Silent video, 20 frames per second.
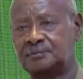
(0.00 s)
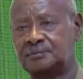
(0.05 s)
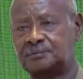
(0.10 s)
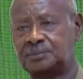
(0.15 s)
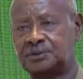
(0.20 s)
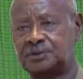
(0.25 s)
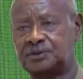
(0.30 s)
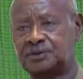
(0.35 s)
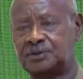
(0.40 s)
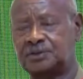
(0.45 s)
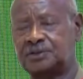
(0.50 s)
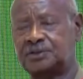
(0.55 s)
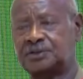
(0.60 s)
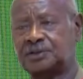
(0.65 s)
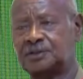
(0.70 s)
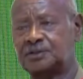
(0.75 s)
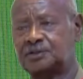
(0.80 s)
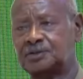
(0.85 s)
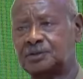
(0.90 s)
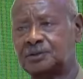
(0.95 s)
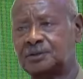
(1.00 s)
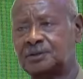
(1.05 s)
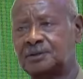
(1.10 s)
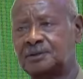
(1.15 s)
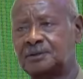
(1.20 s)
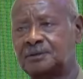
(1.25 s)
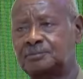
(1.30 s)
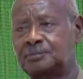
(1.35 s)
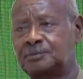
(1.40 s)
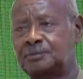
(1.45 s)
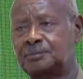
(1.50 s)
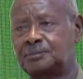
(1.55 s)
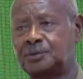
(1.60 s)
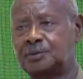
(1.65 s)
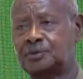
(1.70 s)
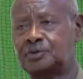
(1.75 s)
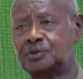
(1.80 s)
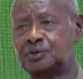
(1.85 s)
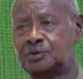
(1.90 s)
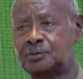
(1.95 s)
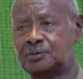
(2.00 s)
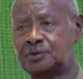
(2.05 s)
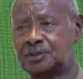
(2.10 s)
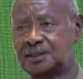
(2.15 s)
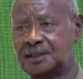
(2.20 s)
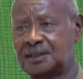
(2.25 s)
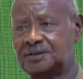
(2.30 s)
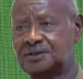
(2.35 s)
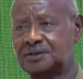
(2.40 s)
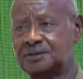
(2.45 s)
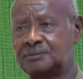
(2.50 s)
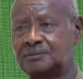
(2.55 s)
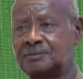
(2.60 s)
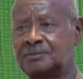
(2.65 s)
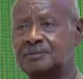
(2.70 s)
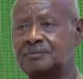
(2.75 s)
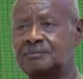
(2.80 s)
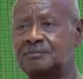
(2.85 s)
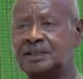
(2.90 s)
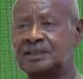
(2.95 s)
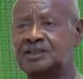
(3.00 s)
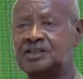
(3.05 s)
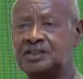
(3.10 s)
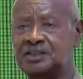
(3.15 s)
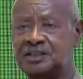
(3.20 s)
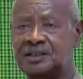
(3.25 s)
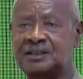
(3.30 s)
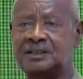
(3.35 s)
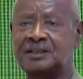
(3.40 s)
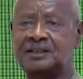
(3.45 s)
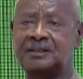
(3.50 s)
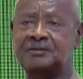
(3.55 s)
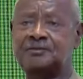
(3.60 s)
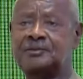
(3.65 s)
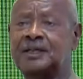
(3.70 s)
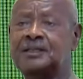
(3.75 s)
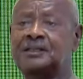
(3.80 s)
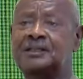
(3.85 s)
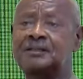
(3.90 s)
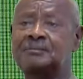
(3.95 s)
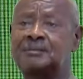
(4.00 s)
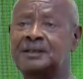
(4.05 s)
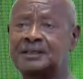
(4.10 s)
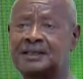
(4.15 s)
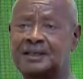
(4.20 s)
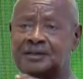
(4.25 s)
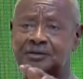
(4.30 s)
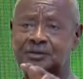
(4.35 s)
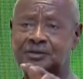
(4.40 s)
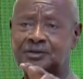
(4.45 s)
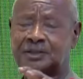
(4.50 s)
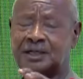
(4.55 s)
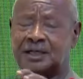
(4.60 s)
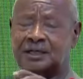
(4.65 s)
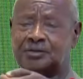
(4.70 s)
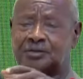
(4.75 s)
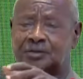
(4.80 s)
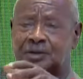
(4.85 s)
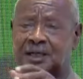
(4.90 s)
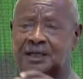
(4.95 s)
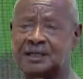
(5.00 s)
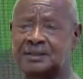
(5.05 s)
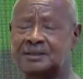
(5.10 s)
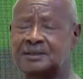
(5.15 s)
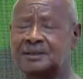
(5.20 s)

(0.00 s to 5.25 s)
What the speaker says: PCs and political commissars, but in the fighting battalions, like you had,